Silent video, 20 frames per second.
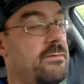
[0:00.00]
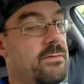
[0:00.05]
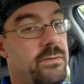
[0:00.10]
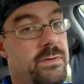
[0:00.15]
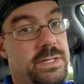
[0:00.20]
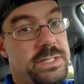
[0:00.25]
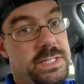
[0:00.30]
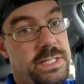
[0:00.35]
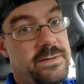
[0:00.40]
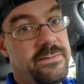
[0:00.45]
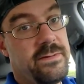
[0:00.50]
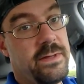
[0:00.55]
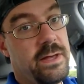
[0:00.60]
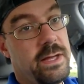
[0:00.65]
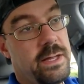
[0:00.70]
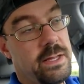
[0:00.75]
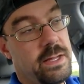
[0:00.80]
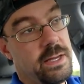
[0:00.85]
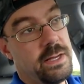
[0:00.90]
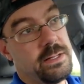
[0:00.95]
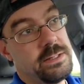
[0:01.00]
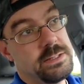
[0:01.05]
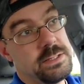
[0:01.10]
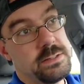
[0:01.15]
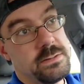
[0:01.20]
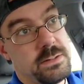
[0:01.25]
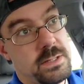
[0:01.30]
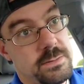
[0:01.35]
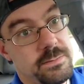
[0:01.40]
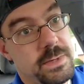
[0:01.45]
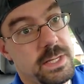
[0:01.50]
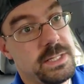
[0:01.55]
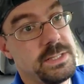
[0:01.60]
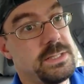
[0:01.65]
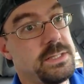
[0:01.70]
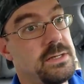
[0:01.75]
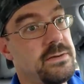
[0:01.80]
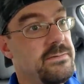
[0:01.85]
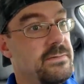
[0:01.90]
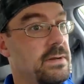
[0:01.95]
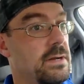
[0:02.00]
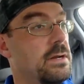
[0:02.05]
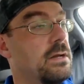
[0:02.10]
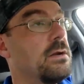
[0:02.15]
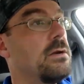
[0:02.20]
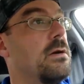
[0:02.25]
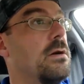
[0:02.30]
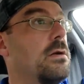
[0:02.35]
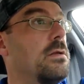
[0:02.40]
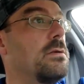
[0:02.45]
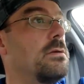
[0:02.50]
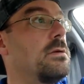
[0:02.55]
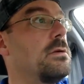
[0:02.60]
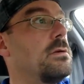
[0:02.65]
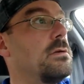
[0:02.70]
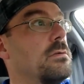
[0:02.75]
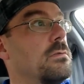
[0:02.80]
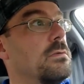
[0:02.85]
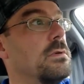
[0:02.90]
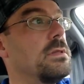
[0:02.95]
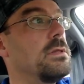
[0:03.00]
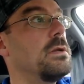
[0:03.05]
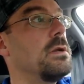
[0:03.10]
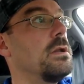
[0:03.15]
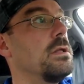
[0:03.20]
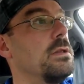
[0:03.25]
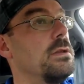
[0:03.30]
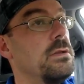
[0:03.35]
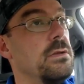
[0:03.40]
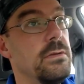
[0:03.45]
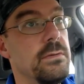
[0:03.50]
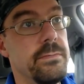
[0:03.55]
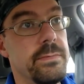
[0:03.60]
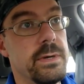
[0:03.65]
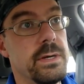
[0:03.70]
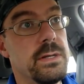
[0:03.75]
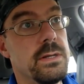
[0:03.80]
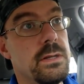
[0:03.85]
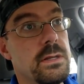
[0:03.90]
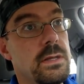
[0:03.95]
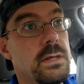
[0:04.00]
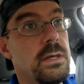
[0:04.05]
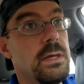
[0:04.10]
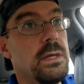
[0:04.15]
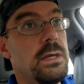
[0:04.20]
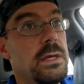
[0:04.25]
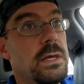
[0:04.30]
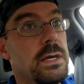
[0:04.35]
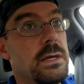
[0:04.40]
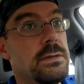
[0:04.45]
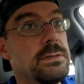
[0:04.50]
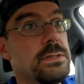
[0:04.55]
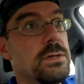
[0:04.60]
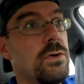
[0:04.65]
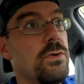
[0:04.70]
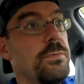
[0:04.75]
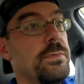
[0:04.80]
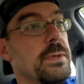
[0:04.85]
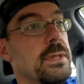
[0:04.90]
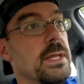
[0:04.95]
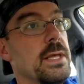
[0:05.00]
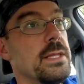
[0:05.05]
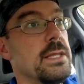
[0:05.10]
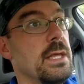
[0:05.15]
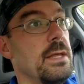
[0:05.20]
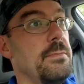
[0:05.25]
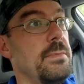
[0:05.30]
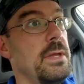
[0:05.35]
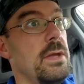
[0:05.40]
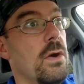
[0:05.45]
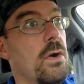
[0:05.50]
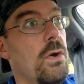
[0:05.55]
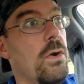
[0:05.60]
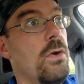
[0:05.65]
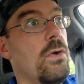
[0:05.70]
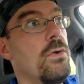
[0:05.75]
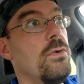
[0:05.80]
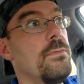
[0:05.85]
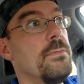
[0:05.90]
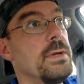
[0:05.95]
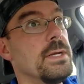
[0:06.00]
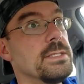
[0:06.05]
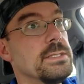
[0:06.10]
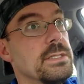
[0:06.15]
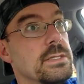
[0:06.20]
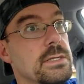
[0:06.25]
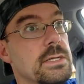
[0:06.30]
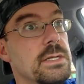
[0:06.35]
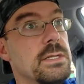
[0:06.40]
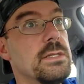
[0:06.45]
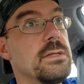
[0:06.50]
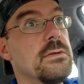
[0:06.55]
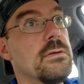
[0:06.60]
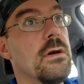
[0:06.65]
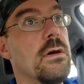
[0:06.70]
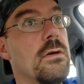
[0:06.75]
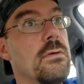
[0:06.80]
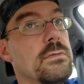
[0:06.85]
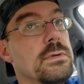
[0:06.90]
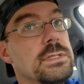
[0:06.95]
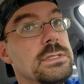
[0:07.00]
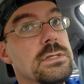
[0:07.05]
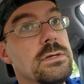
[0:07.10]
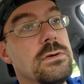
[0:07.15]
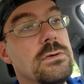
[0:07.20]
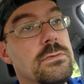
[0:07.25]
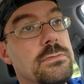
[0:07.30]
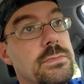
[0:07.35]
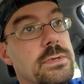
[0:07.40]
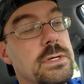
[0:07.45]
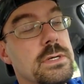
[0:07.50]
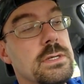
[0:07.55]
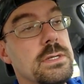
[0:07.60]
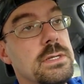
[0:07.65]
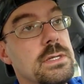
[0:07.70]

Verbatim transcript: haven't received that yet, so I'm not sure if they're going to call her or what they're going to do, but I was hoping that they'd be home because they're, they're always home, but